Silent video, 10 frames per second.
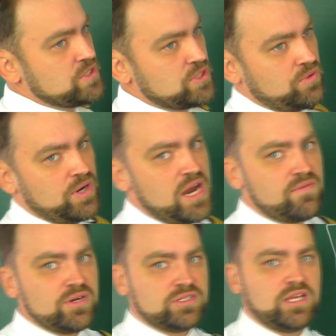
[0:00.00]
So
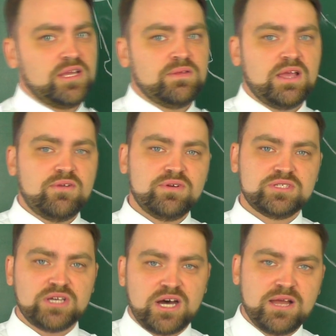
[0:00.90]
every day, every
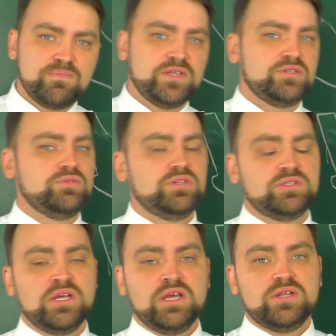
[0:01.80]
time that you need